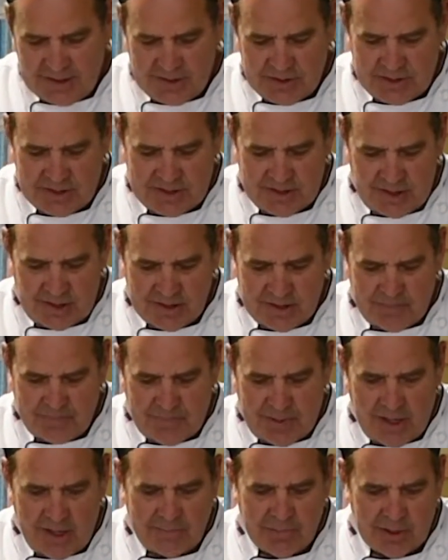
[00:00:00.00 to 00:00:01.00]
It's starting to
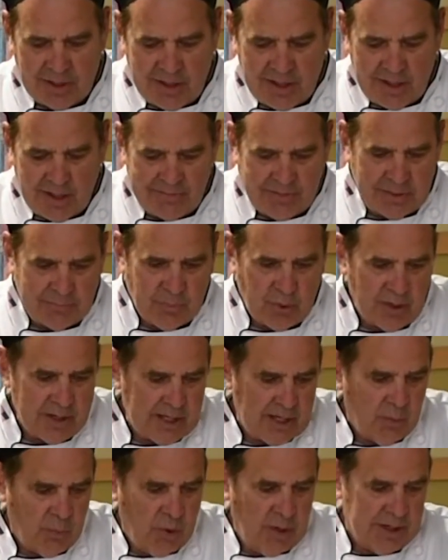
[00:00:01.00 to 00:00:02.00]
bubble a little bit more
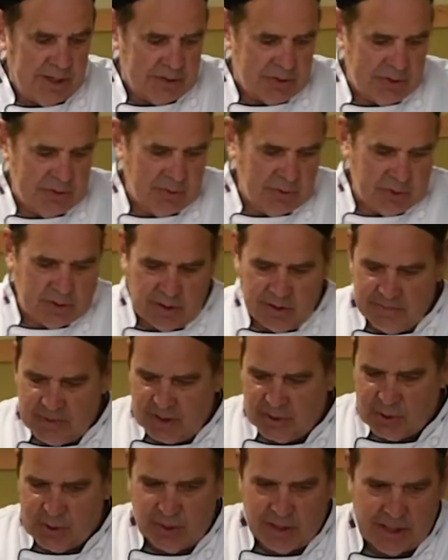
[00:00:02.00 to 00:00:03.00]
than I want it to, so I'm going
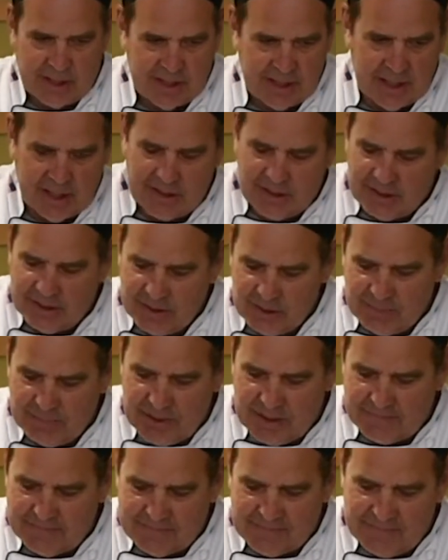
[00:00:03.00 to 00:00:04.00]
to turn that down a little
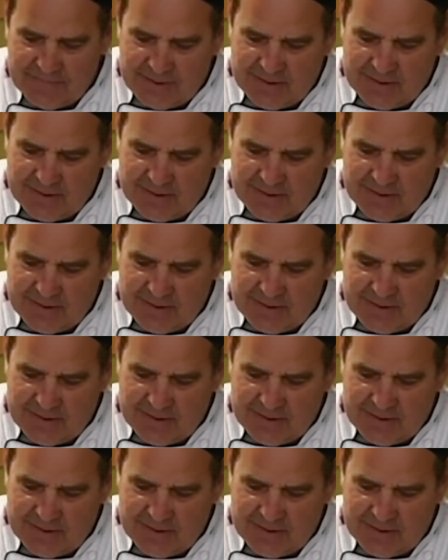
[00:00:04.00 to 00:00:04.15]
bit.